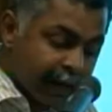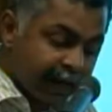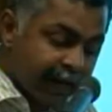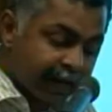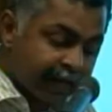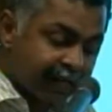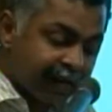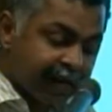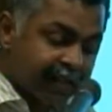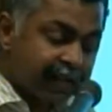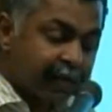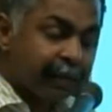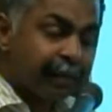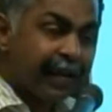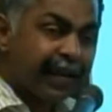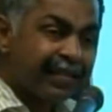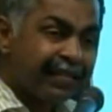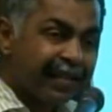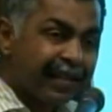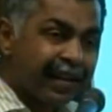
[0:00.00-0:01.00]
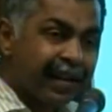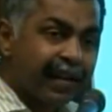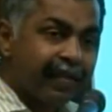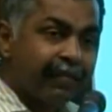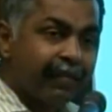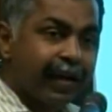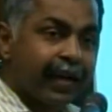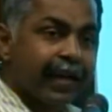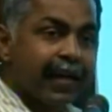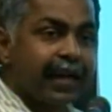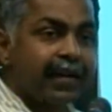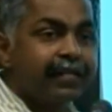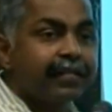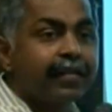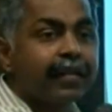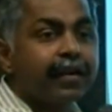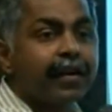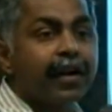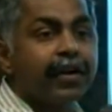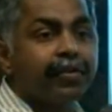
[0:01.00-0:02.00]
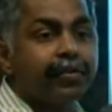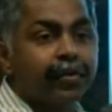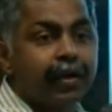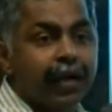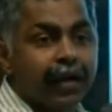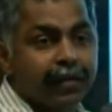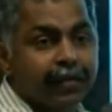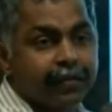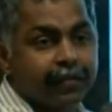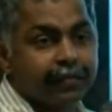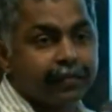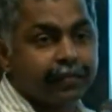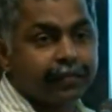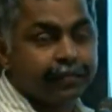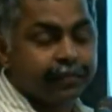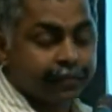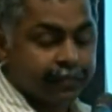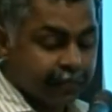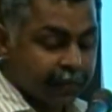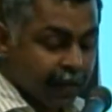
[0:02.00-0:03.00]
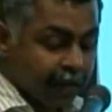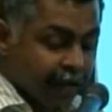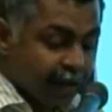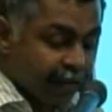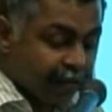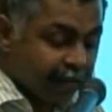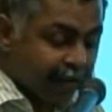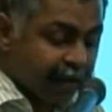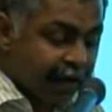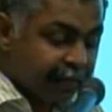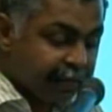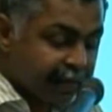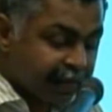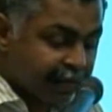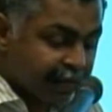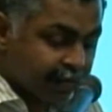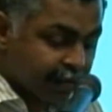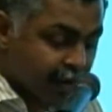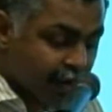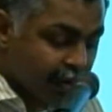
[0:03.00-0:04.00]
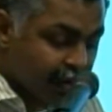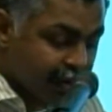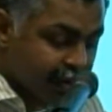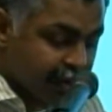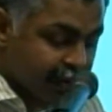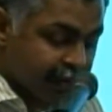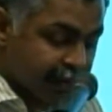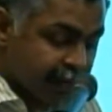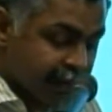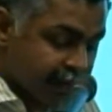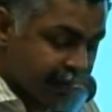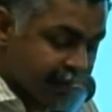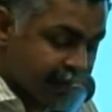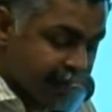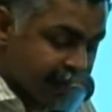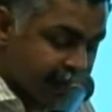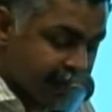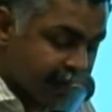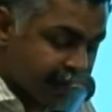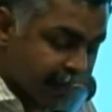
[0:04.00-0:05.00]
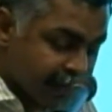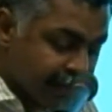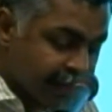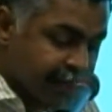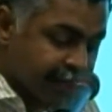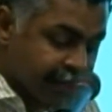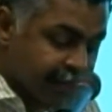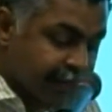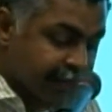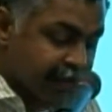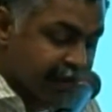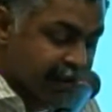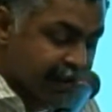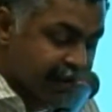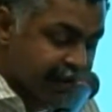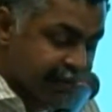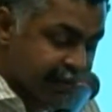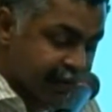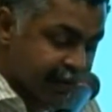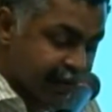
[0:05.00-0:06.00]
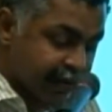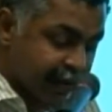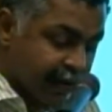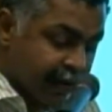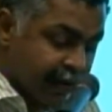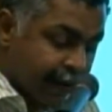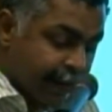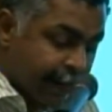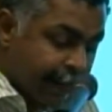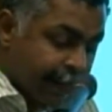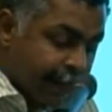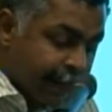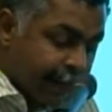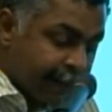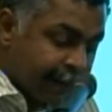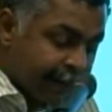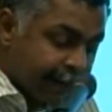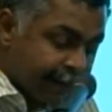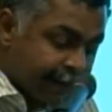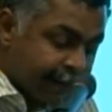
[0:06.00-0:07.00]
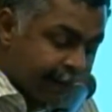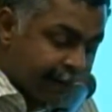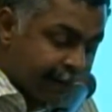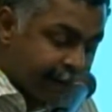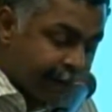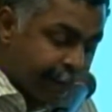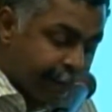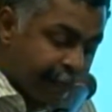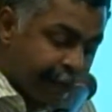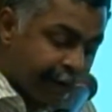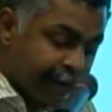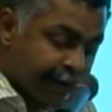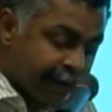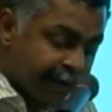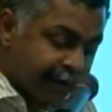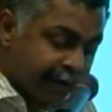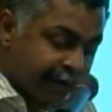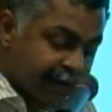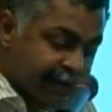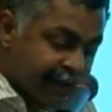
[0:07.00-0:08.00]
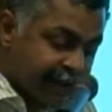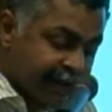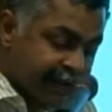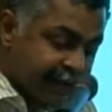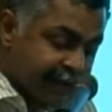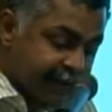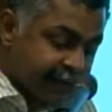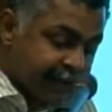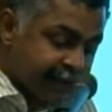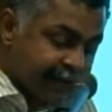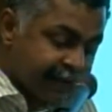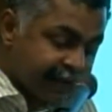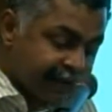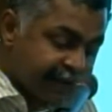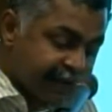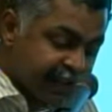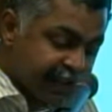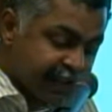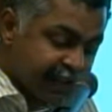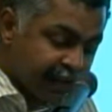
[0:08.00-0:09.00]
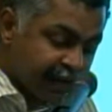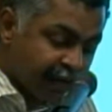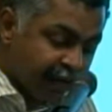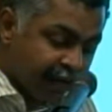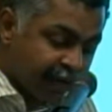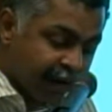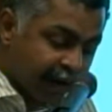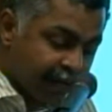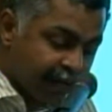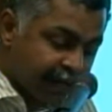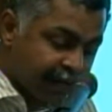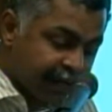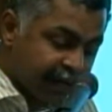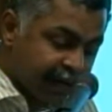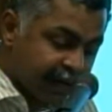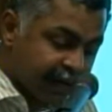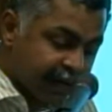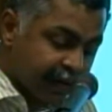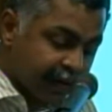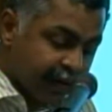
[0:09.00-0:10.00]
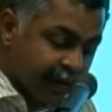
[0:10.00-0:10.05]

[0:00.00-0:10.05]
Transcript: legislation basically violates the right to health. So let me just quote the, uh, from the judgment. According to judge, the definition of counterfeit